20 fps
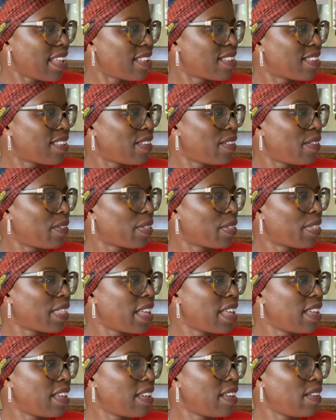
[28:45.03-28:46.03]
so
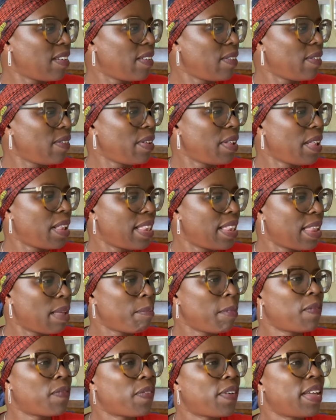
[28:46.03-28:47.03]
thank you. Let
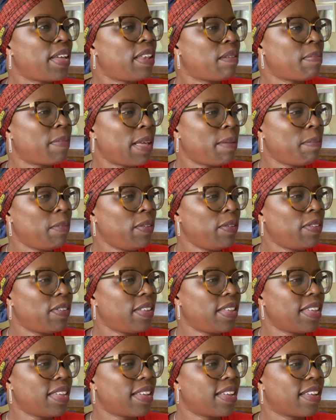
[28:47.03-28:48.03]
me find my
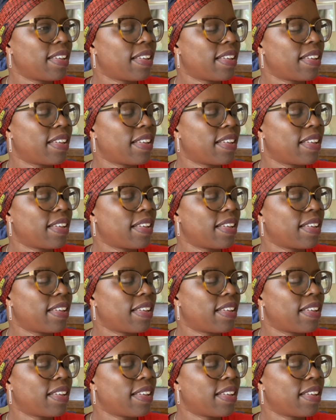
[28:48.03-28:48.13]
music.